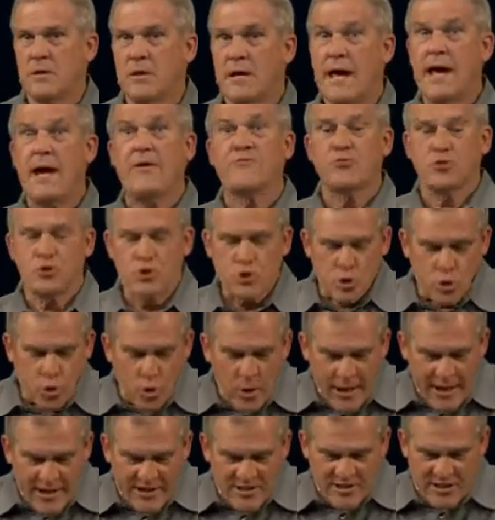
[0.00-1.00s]
After
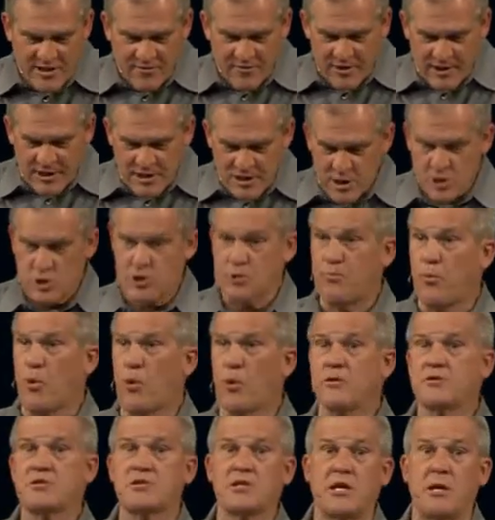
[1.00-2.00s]
school activities and
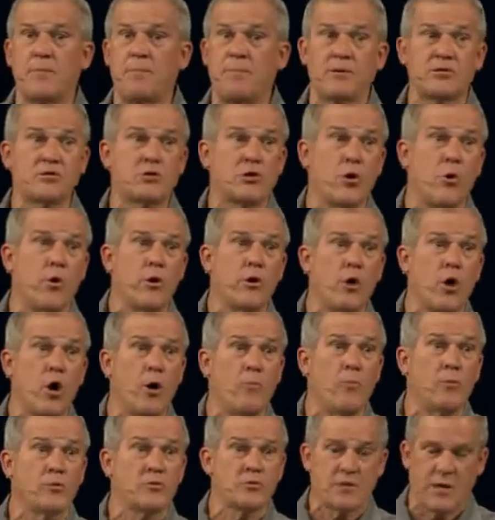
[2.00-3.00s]
sports keep us going
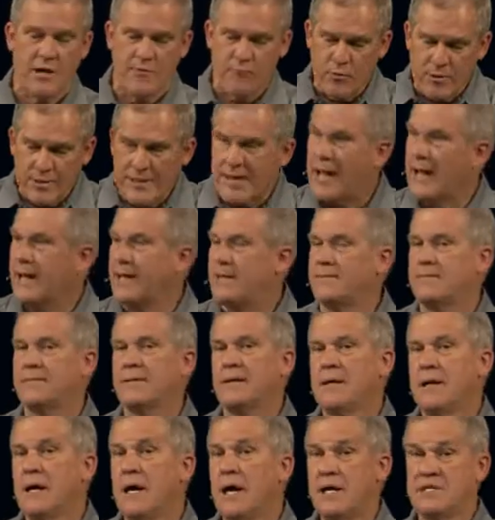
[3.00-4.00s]
almost every night.
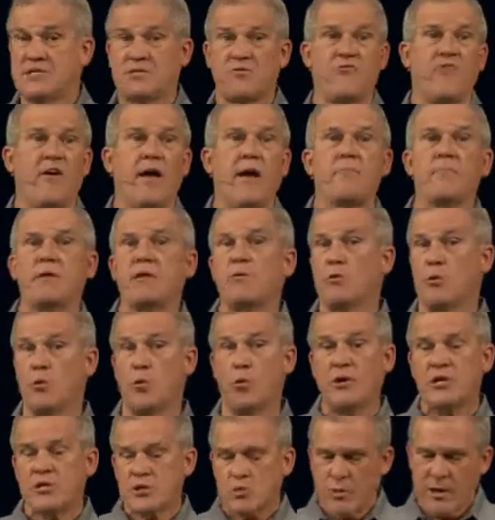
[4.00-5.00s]
As a family, we
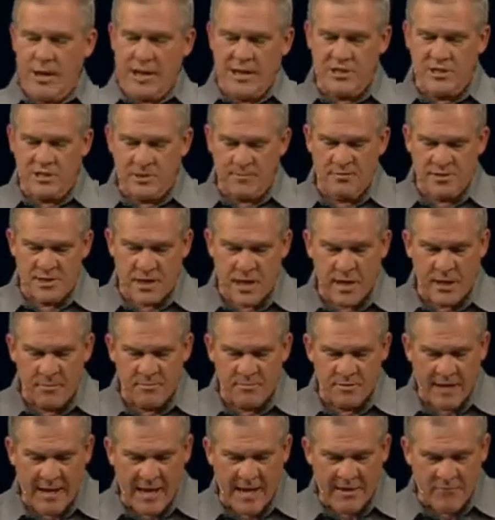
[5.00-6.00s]
wish we had some
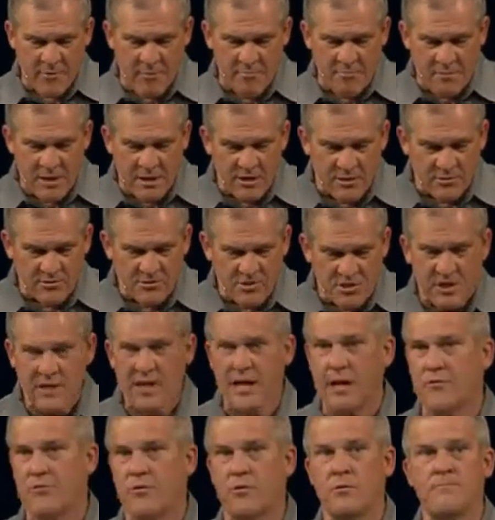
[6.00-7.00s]
time to have a meal
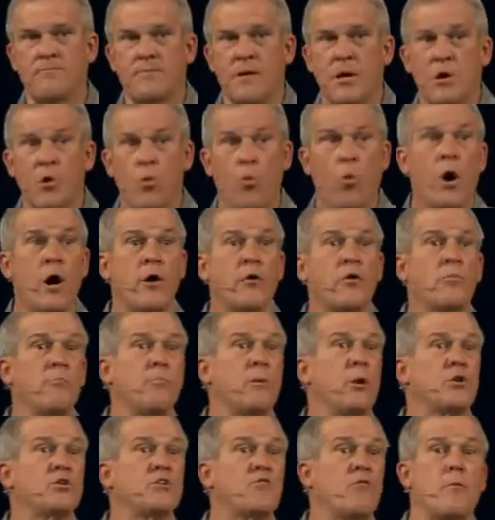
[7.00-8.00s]
together. One or
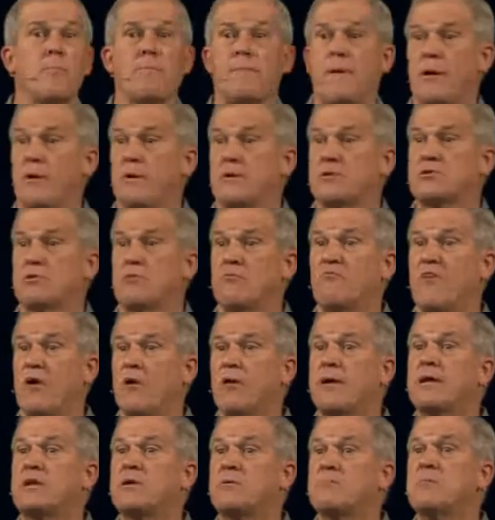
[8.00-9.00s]
both of our parents are
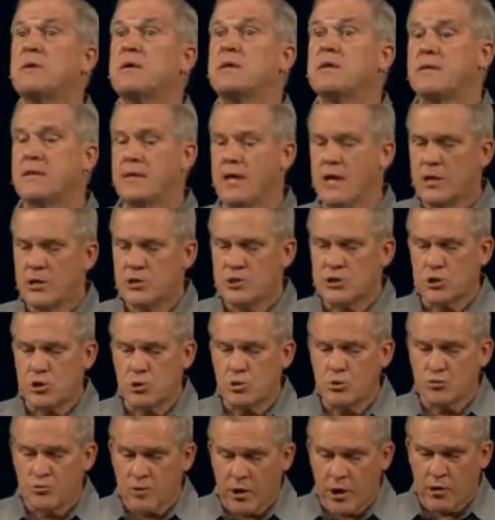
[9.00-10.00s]
very committed
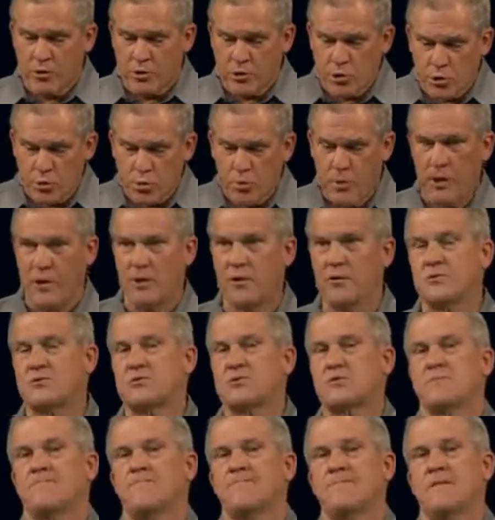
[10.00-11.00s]
to their careers.